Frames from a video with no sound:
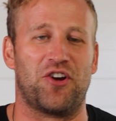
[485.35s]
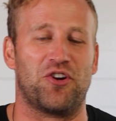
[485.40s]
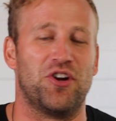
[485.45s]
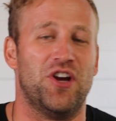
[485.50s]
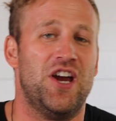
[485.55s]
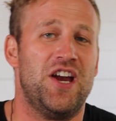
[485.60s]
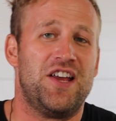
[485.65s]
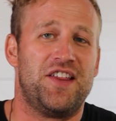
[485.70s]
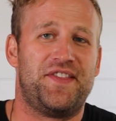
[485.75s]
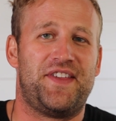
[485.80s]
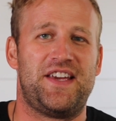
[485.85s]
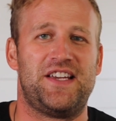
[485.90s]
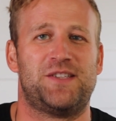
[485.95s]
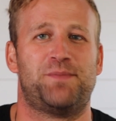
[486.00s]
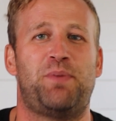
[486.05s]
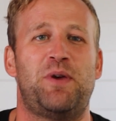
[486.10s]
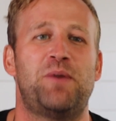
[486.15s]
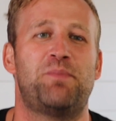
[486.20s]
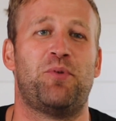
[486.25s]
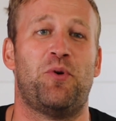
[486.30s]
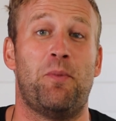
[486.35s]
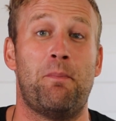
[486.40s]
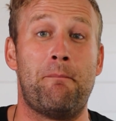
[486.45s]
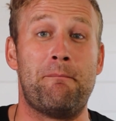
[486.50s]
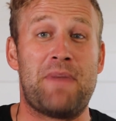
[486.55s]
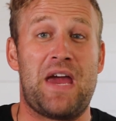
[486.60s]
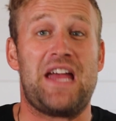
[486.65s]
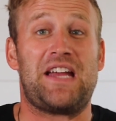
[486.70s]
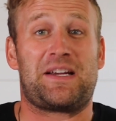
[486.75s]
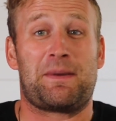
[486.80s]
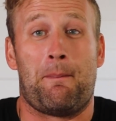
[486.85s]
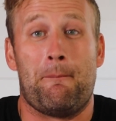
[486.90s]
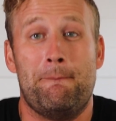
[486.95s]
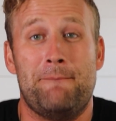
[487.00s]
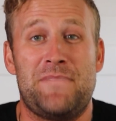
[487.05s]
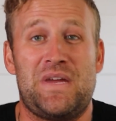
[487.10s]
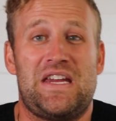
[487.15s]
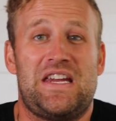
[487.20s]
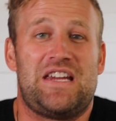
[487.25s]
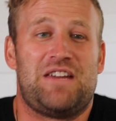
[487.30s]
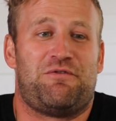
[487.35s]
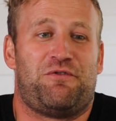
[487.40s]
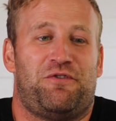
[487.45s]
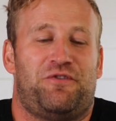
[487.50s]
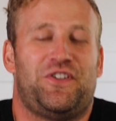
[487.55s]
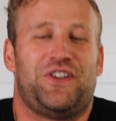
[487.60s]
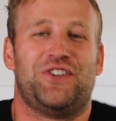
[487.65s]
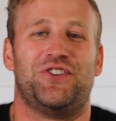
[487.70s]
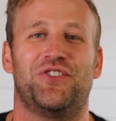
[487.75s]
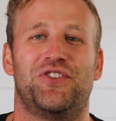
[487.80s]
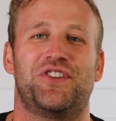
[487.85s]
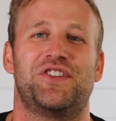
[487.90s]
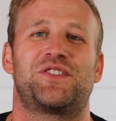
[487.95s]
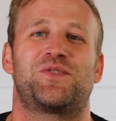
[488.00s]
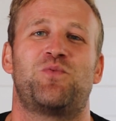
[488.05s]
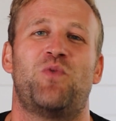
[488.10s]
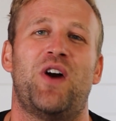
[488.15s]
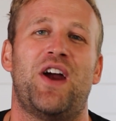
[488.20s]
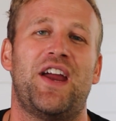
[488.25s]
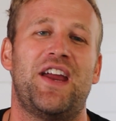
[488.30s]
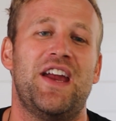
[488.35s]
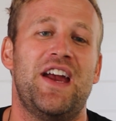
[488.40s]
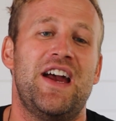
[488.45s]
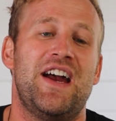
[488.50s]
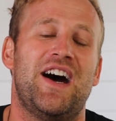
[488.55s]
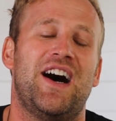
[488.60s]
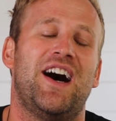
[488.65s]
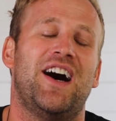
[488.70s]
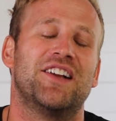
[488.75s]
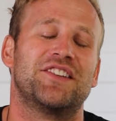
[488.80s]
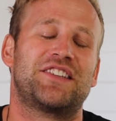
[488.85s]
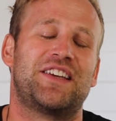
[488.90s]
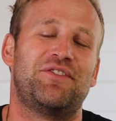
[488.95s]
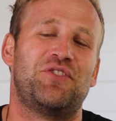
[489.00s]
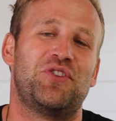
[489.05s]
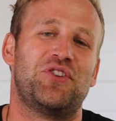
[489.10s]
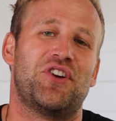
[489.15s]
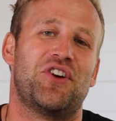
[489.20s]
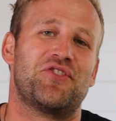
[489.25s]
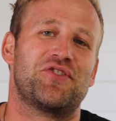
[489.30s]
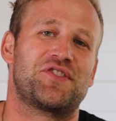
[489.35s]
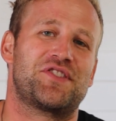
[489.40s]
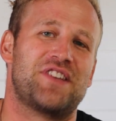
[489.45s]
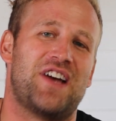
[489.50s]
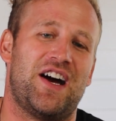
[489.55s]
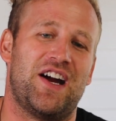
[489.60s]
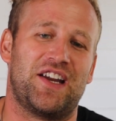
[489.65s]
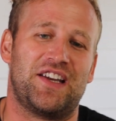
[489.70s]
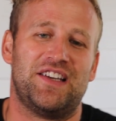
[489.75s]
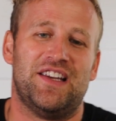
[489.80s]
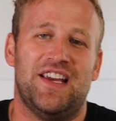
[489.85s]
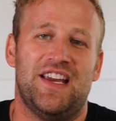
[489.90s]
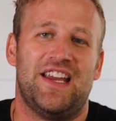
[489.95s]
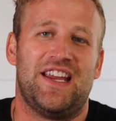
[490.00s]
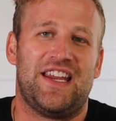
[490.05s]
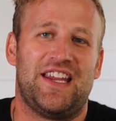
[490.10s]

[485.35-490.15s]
or these people make me feel this way. I'll give you another sign.